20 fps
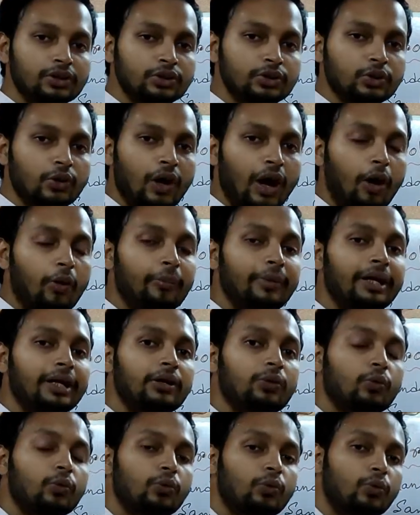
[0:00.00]
So how
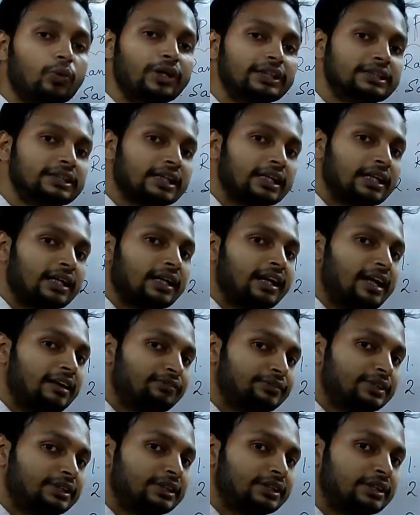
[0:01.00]
many queens are
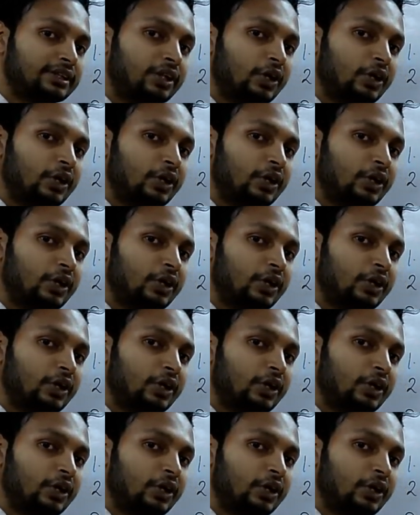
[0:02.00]
left?